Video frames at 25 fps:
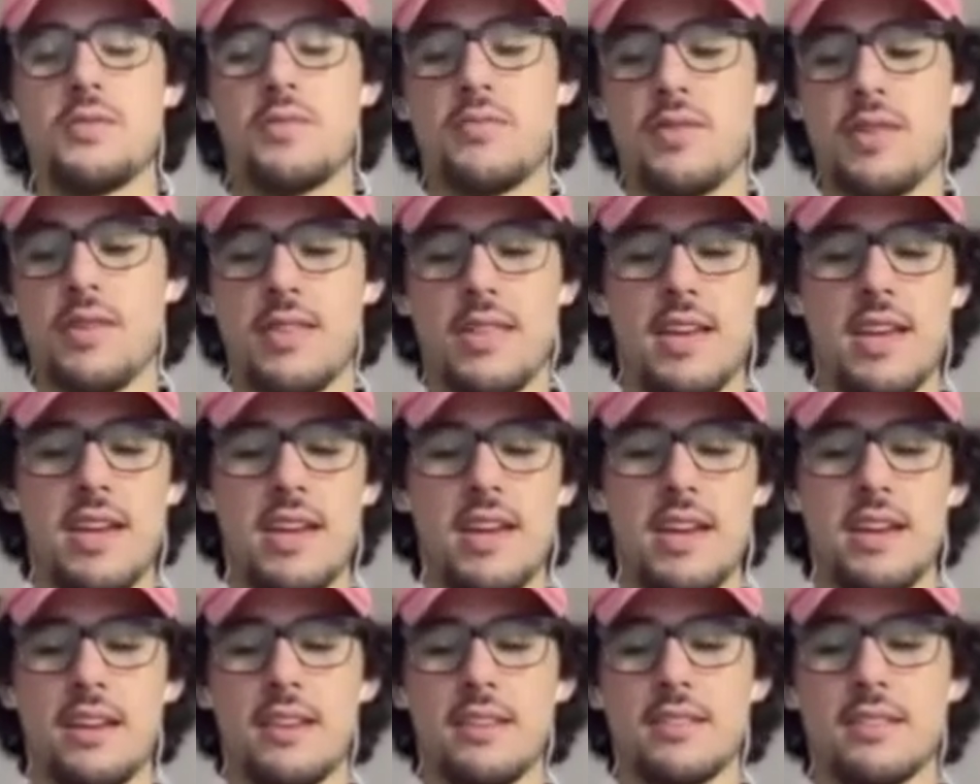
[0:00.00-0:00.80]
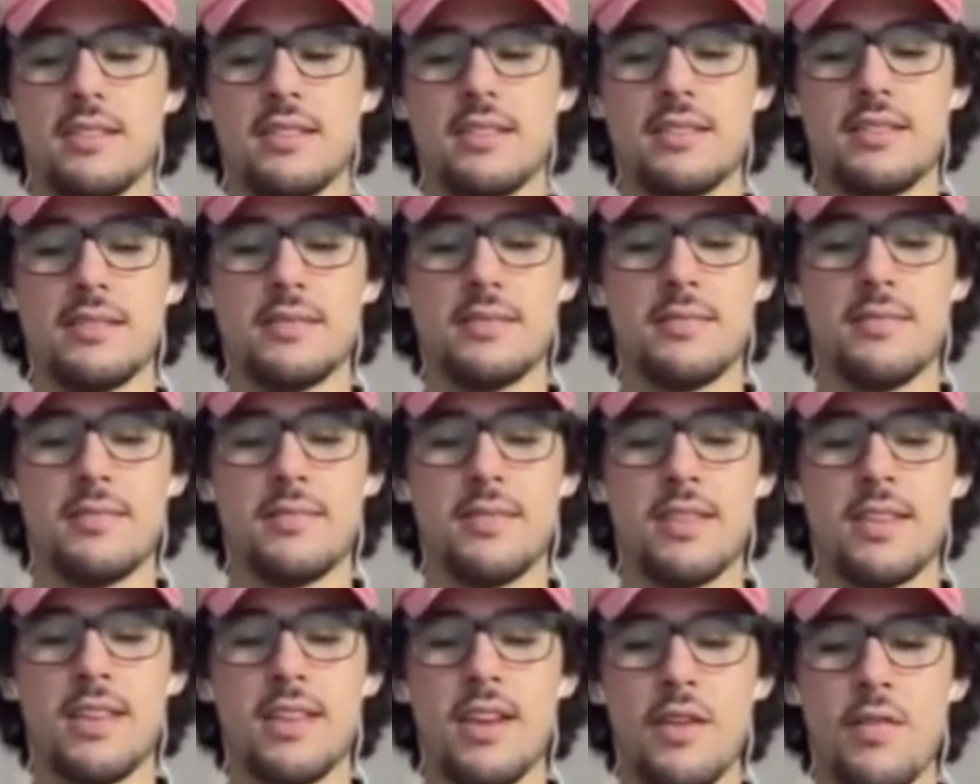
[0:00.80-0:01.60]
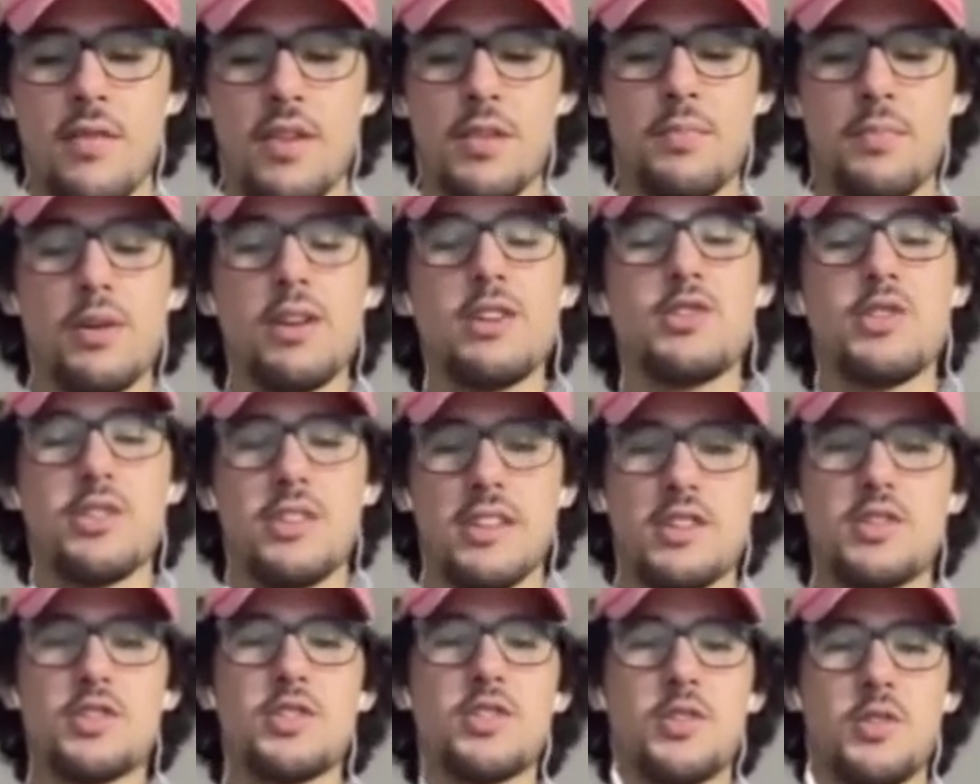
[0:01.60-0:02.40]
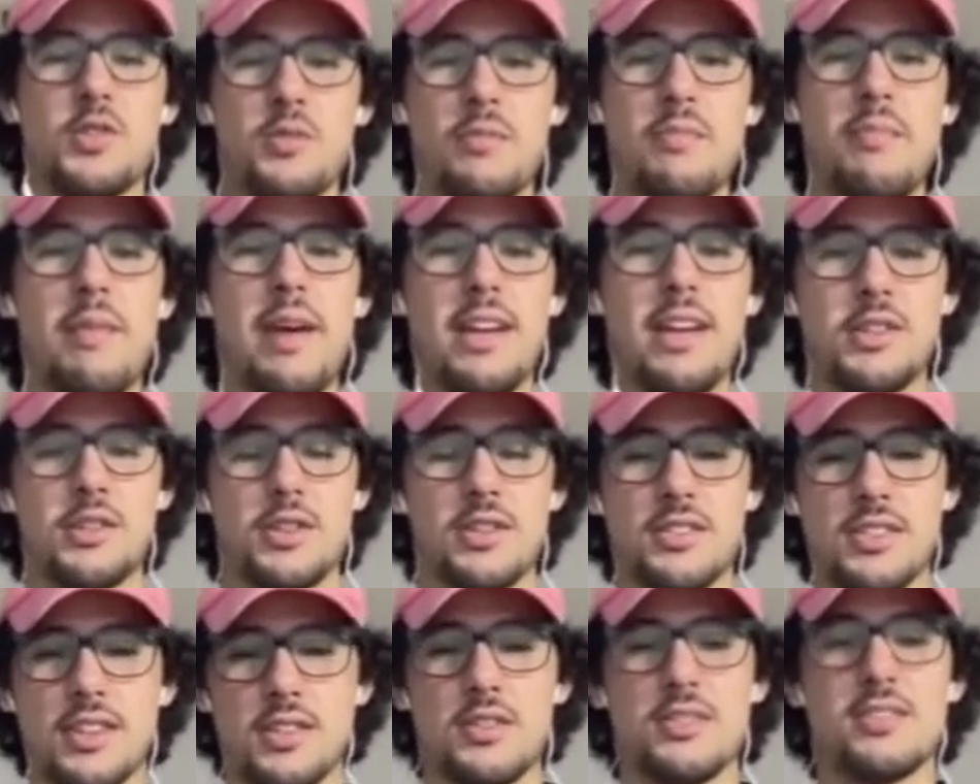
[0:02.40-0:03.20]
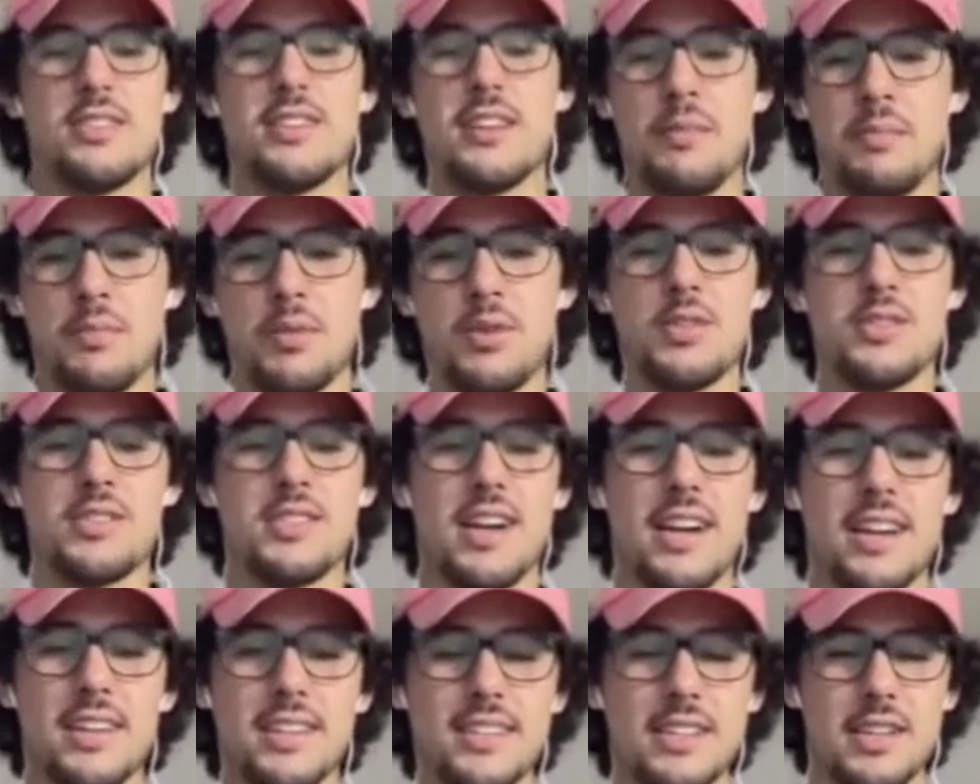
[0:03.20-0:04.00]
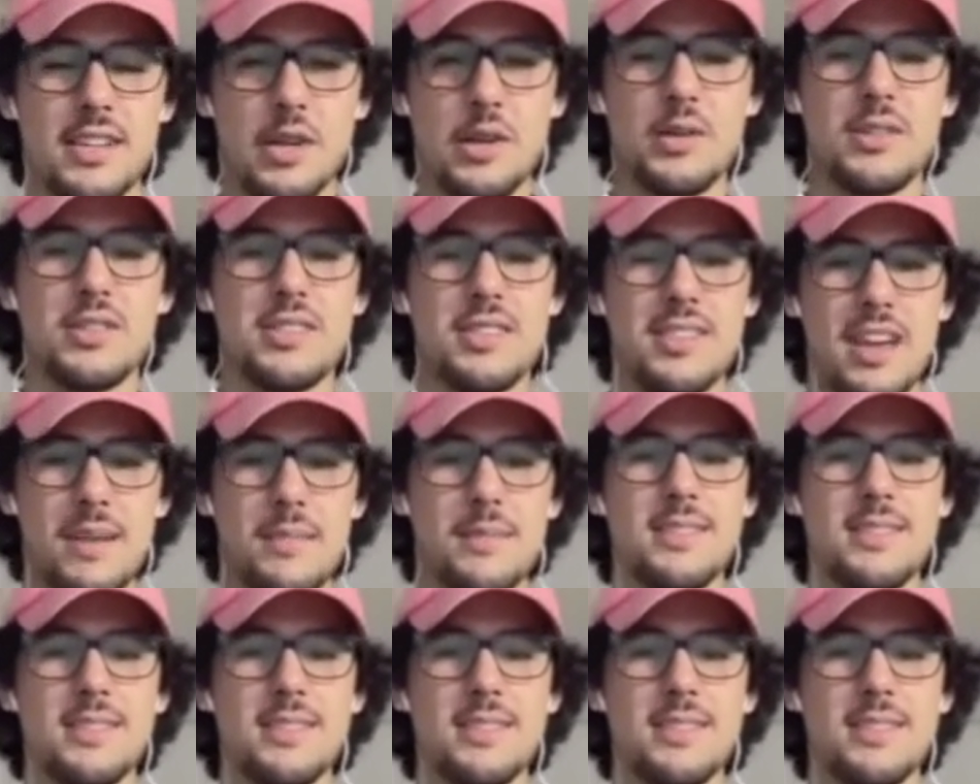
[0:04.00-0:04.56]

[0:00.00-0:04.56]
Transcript: with a pretty traditional major such as like computer science, you know, it's STEM, it's